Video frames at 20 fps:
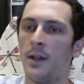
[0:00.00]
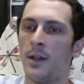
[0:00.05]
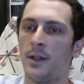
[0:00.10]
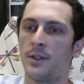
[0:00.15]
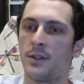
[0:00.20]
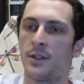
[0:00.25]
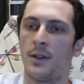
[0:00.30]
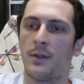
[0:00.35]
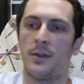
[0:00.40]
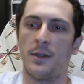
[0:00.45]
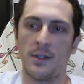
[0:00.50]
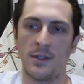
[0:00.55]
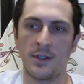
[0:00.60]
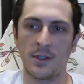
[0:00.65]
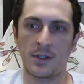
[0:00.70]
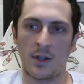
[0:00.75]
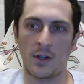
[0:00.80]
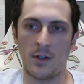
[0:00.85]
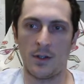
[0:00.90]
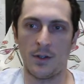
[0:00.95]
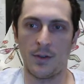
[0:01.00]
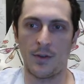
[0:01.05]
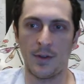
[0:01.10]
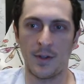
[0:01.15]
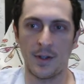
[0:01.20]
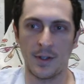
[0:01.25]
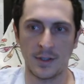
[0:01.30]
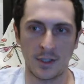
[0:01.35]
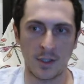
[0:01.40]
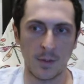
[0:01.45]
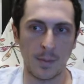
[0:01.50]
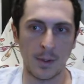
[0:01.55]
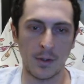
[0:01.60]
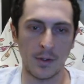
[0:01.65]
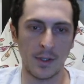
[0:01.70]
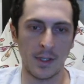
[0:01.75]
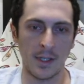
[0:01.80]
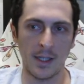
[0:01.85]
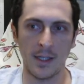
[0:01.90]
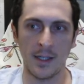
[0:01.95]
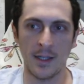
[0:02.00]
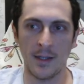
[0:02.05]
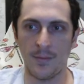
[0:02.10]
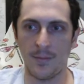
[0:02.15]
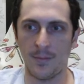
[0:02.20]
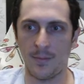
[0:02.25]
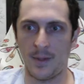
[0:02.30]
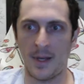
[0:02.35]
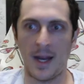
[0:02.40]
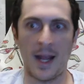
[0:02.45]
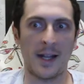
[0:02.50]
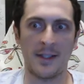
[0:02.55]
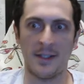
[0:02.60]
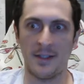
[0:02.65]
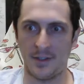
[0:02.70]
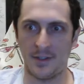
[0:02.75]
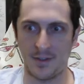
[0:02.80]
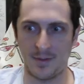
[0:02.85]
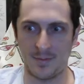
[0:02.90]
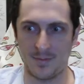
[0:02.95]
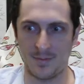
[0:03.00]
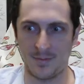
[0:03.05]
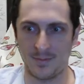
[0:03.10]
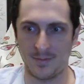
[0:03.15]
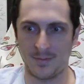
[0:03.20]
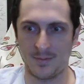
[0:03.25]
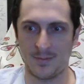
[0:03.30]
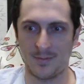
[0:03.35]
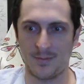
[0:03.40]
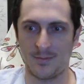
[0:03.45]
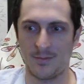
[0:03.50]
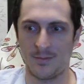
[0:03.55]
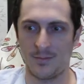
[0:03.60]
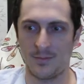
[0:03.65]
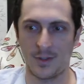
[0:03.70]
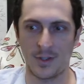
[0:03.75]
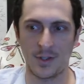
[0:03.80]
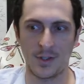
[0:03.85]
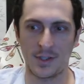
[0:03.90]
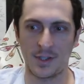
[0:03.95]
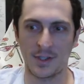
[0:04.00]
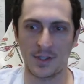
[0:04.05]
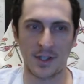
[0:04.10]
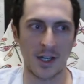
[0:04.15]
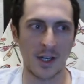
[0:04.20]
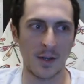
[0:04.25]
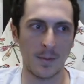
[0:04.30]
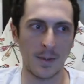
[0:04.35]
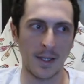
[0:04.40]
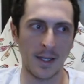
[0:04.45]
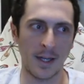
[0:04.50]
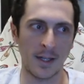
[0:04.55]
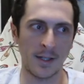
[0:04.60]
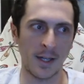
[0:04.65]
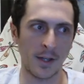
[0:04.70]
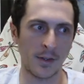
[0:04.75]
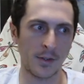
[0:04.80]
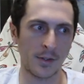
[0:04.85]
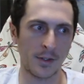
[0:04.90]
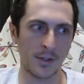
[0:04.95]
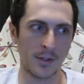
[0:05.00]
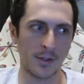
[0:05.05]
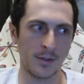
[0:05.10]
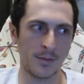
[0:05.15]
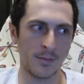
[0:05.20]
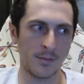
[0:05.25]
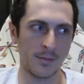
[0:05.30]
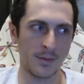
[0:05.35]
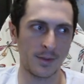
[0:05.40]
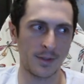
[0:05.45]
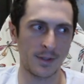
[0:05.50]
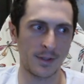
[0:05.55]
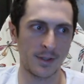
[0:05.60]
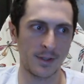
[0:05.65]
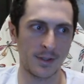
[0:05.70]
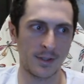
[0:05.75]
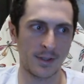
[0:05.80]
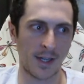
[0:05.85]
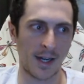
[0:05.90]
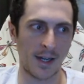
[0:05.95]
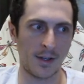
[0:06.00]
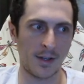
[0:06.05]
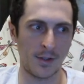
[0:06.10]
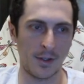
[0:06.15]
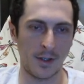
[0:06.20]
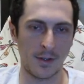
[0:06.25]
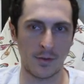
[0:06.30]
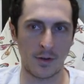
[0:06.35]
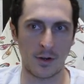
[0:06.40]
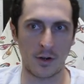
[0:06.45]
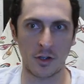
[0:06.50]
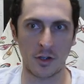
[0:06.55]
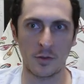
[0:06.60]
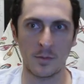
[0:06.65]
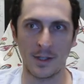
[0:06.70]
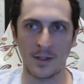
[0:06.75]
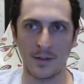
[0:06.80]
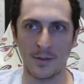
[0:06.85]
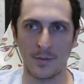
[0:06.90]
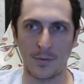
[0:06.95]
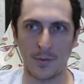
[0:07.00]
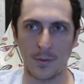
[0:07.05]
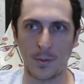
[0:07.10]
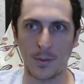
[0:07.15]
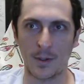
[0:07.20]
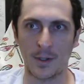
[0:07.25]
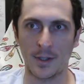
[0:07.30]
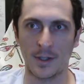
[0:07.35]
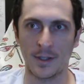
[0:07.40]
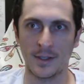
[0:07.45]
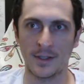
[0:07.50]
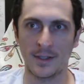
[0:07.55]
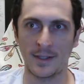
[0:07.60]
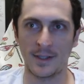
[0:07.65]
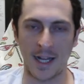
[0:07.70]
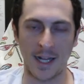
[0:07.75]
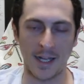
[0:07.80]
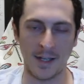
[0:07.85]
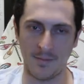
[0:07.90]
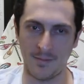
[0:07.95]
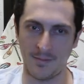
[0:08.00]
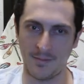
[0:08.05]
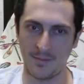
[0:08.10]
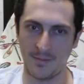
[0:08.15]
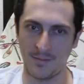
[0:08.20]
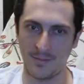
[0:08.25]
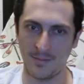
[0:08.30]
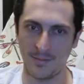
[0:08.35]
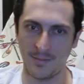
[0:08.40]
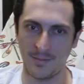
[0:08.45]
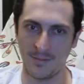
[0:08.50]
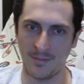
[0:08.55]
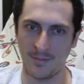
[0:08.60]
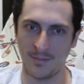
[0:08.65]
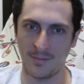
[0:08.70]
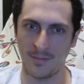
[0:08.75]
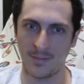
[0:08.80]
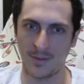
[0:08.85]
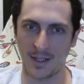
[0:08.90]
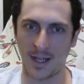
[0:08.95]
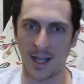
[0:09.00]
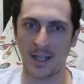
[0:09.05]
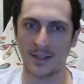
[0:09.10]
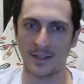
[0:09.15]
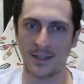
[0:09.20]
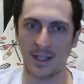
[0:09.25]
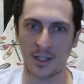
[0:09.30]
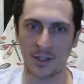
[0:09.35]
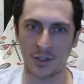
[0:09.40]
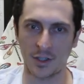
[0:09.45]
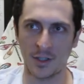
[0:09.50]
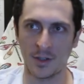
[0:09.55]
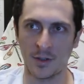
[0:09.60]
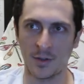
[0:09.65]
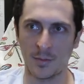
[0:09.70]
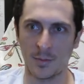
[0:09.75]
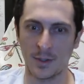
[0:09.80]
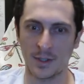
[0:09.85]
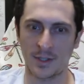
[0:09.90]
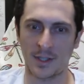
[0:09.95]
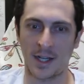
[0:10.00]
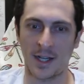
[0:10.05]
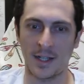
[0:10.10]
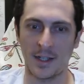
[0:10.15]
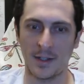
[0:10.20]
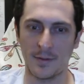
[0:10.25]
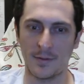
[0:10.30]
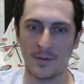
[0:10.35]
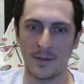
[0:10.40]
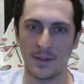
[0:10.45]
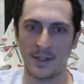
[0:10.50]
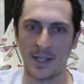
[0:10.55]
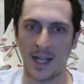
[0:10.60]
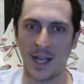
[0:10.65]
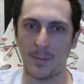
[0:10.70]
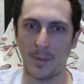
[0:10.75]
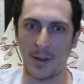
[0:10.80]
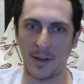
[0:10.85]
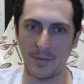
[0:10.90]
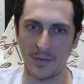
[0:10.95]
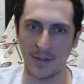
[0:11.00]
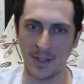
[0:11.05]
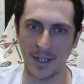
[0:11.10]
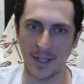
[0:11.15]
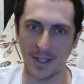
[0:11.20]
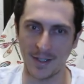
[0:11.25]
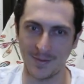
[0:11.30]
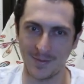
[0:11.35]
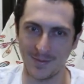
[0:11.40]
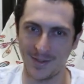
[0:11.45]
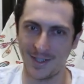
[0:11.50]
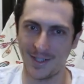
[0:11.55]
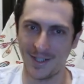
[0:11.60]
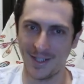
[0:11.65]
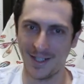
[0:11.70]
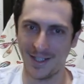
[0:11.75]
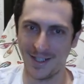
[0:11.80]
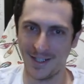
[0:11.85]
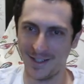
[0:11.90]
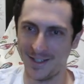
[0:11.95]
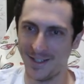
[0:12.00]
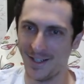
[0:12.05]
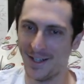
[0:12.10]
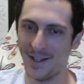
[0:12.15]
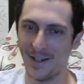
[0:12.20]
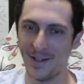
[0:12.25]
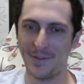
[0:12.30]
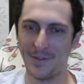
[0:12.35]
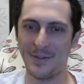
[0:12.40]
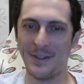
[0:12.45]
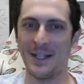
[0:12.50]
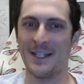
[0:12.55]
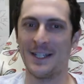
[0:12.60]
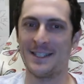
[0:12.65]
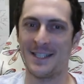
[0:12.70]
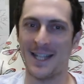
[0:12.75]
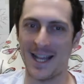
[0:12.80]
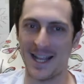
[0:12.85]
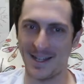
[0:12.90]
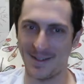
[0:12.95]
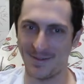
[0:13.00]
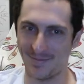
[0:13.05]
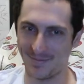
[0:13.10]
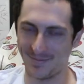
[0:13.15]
So this is called stability necklace. So this is going to be another style of argument for tet. The last section was kind of tet by fiat, fiat tet,